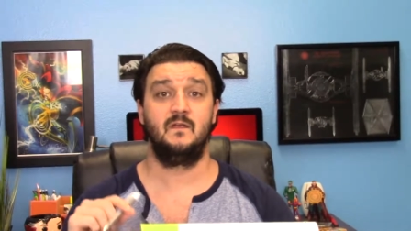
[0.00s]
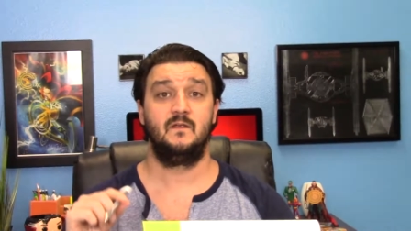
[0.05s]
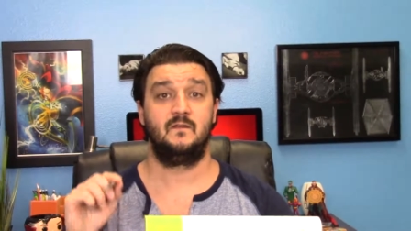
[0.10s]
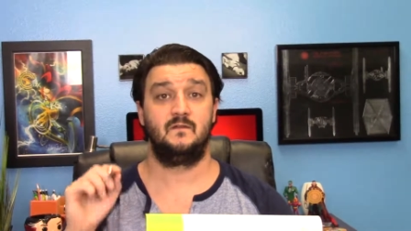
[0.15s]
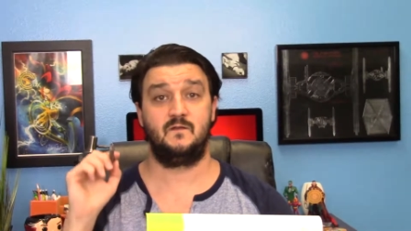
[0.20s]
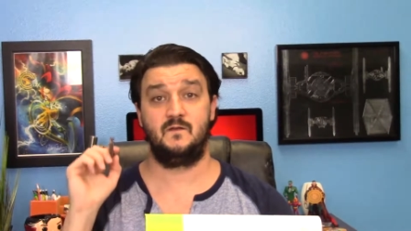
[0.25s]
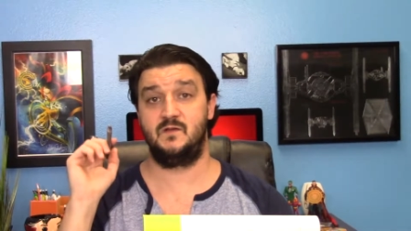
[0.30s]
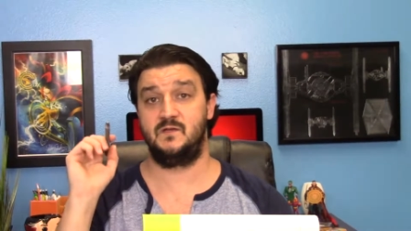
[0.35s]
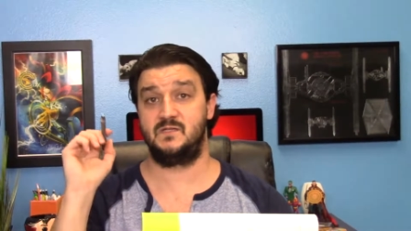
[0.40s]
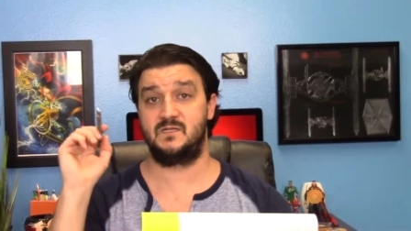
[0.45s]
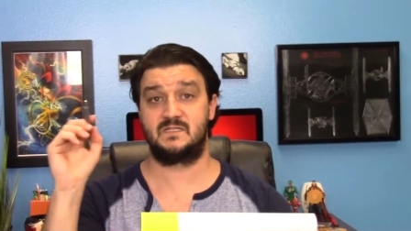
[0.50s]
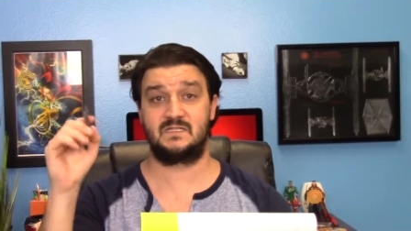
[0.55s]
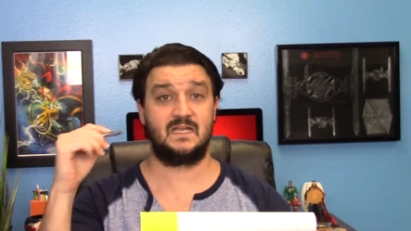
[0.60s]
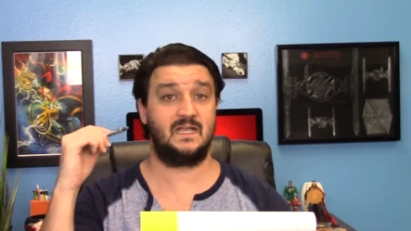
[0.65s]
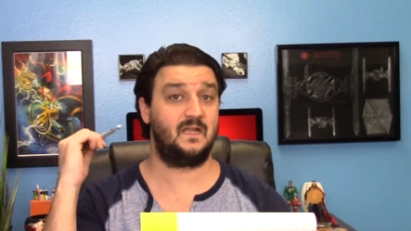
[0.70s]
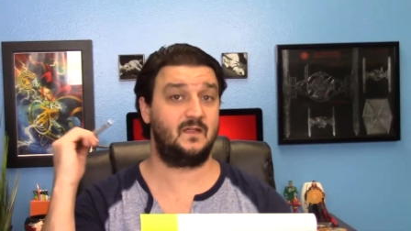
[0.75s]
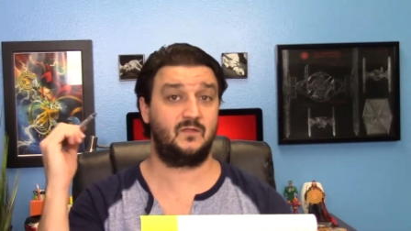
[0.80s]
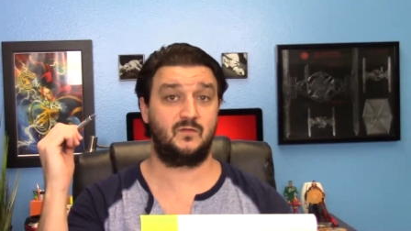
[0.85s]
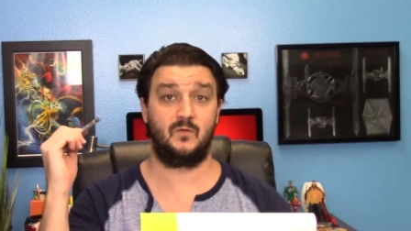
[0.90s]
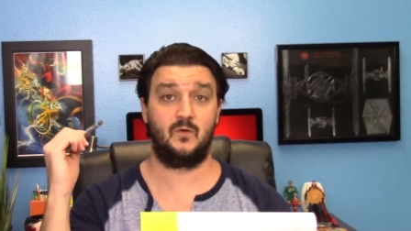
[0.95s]
So you can just
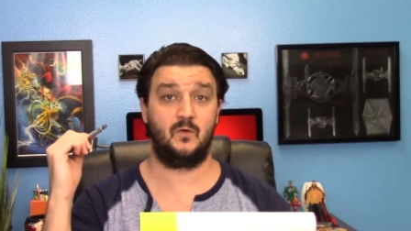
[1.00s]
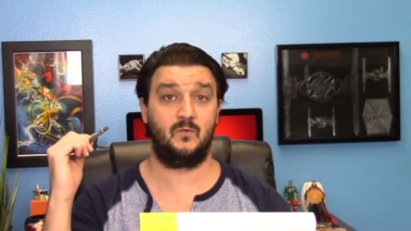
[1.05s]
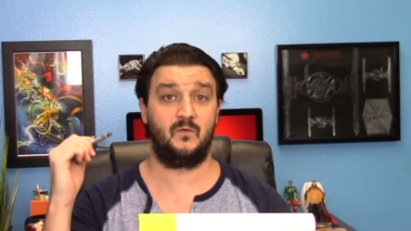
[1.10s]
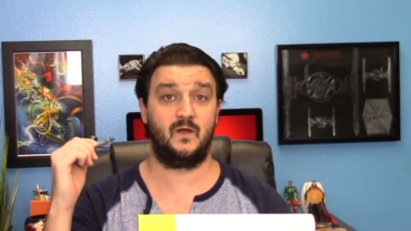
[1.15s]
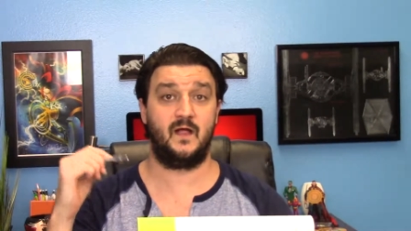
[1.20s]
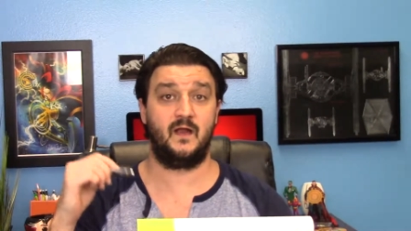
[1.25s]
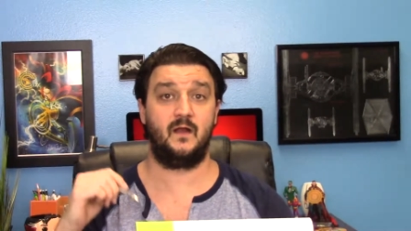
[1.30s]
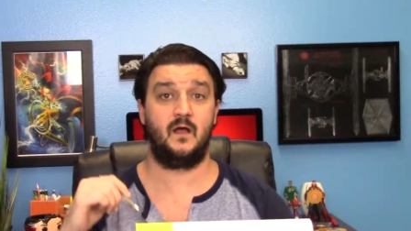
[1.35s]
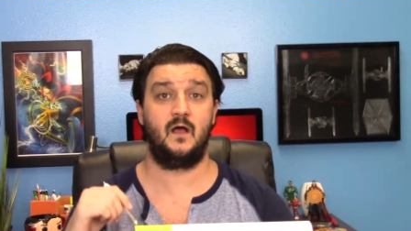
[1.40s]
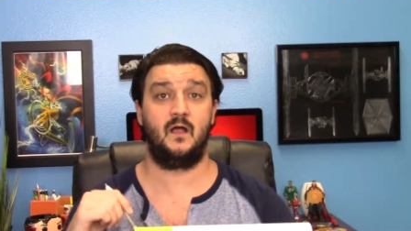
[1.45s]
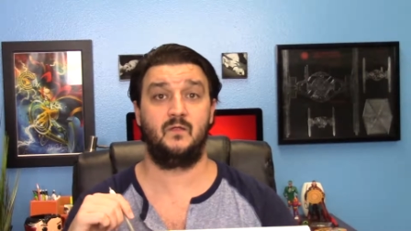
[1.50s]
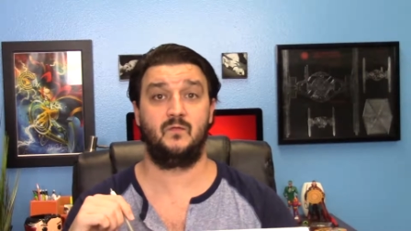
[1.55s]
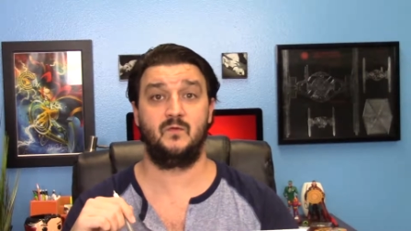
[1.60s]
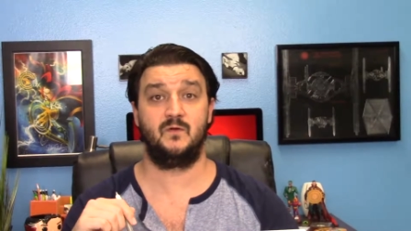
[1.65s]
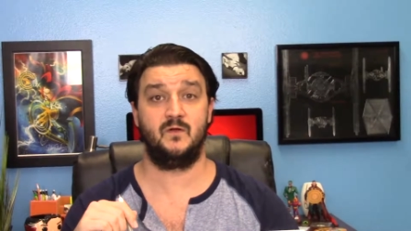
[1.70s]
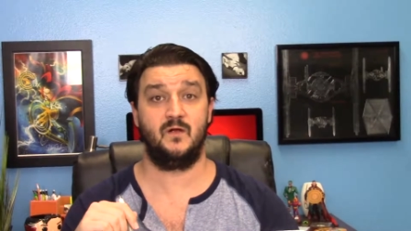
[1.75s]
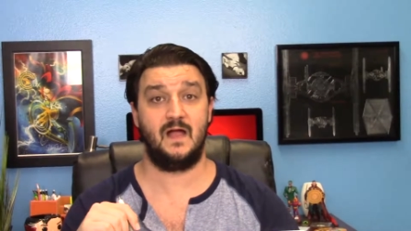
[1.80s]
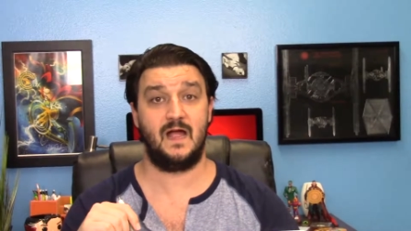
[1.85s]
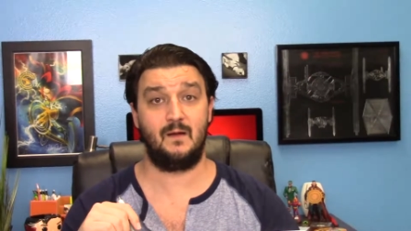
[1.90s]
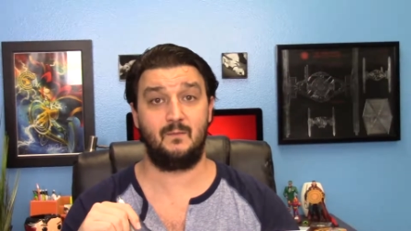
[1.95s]
like throw it right on through
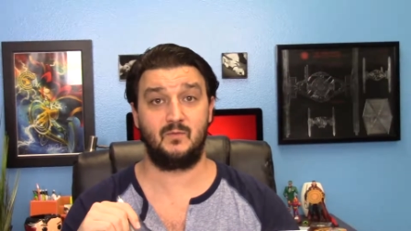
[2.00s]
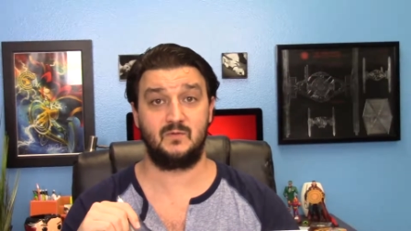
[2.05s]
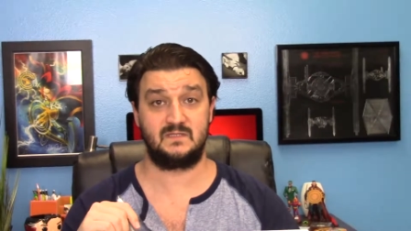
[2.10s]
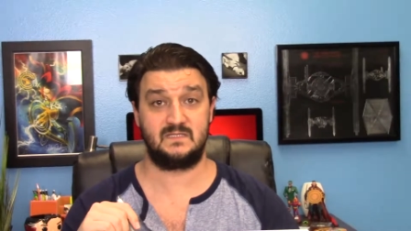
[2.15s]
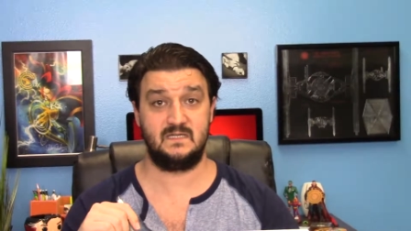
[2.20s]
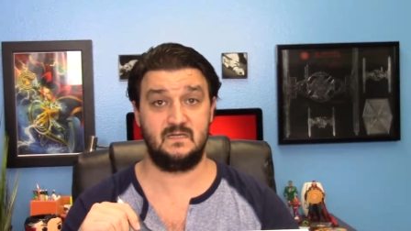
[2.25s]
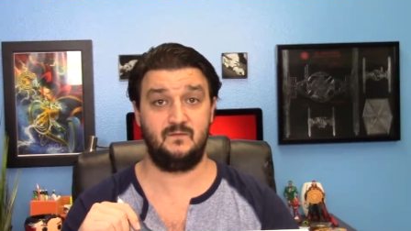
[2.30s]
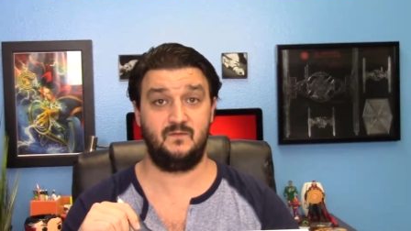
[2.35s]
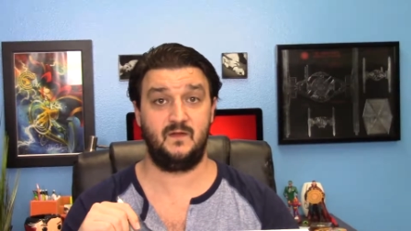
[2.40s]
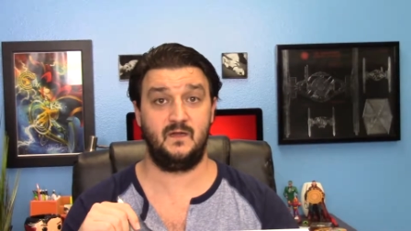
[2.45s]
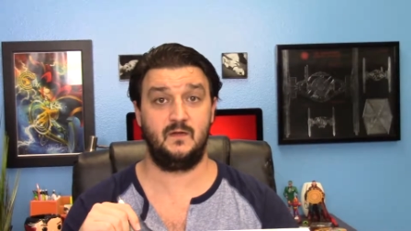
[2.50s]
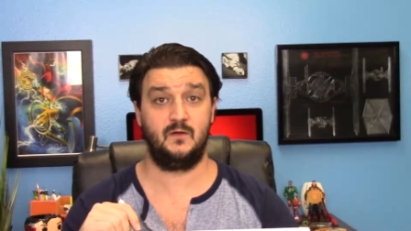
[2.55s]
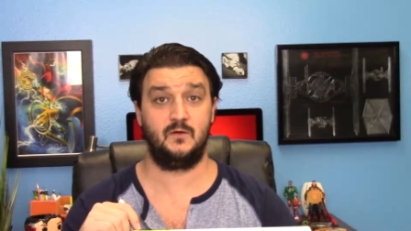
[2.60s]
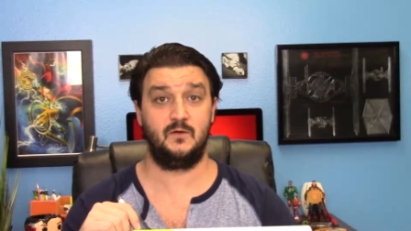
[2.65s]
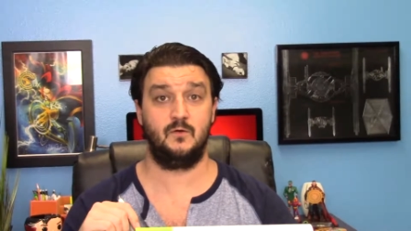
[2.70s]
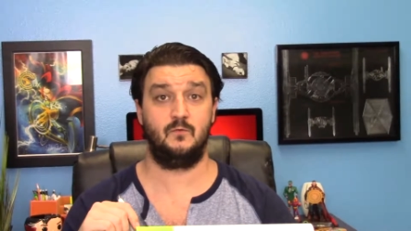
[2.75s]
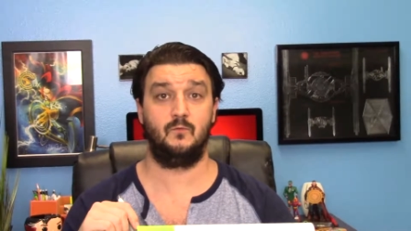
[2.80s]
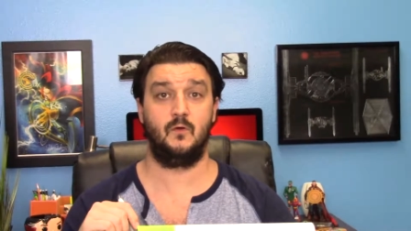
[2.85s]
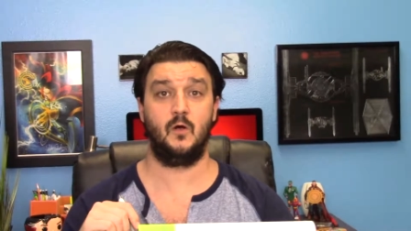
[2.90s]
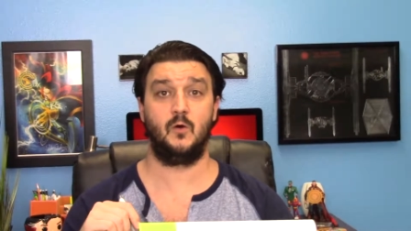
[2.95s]
your Apple TV or
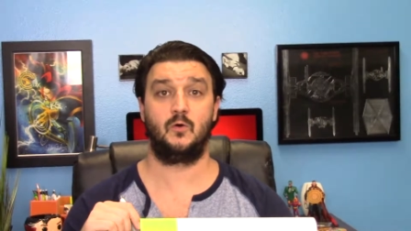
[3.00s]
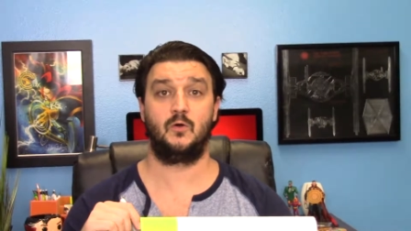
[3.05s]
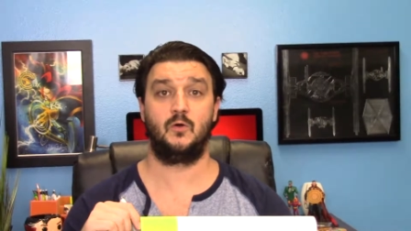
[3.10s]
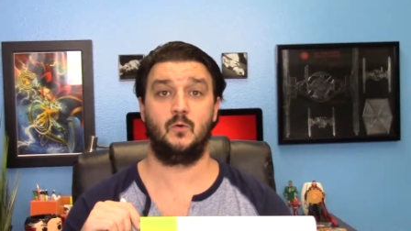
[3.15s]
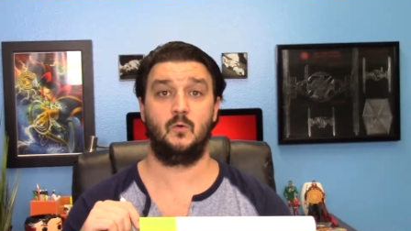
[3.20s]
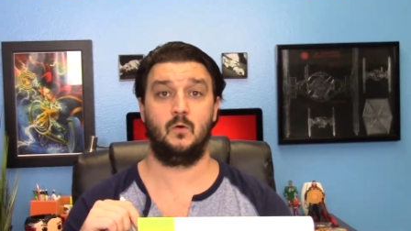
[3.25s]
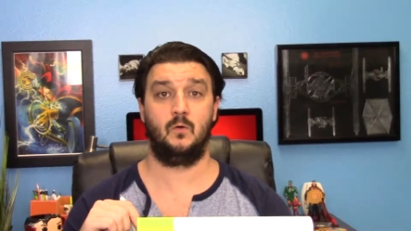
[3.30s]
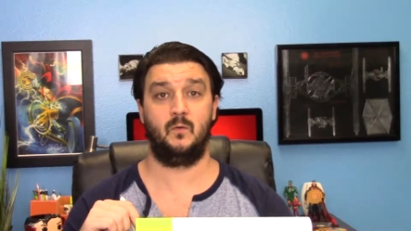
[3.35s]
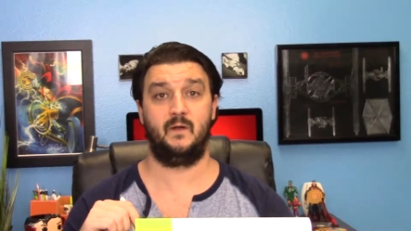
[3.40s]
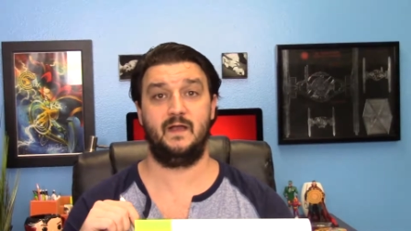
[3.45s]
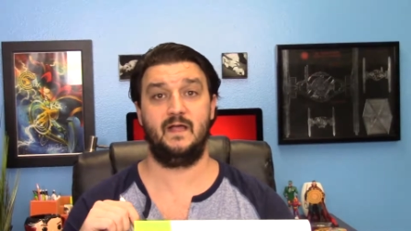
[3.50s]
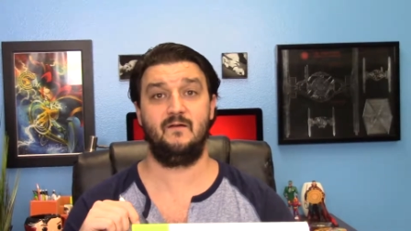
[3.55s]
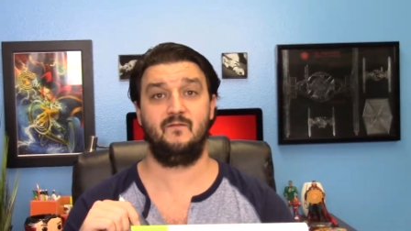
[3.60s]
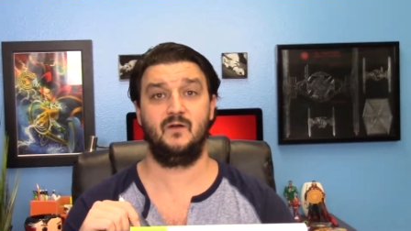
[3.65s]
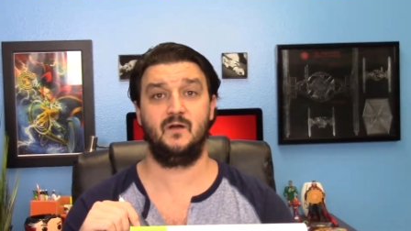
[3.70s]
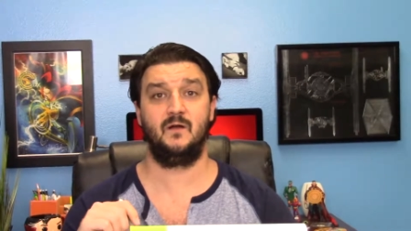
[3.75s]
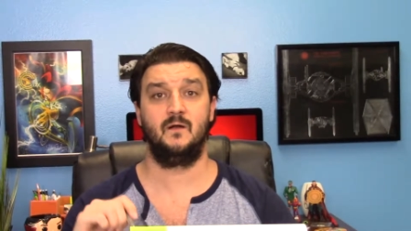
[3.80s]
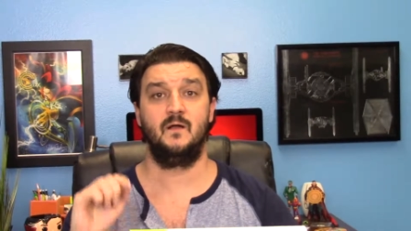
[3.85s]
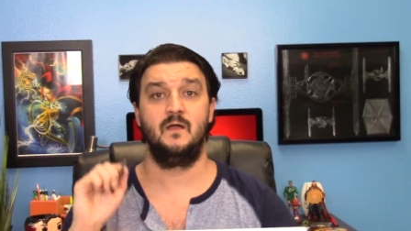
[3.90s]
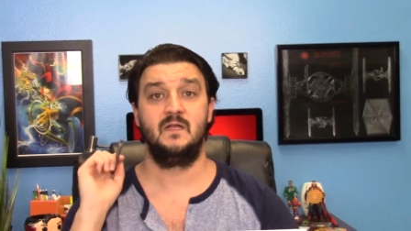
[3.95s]
your Roku or
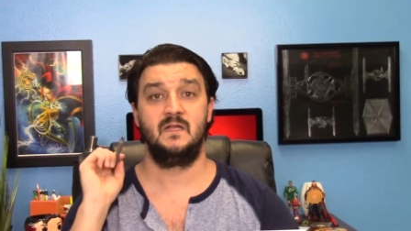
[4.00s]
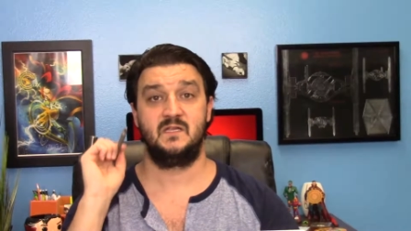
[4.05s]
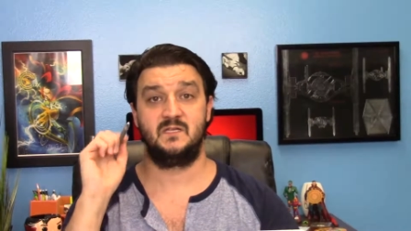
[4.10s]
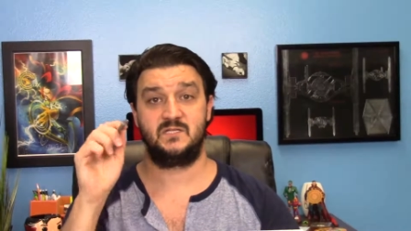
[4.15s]
whatever.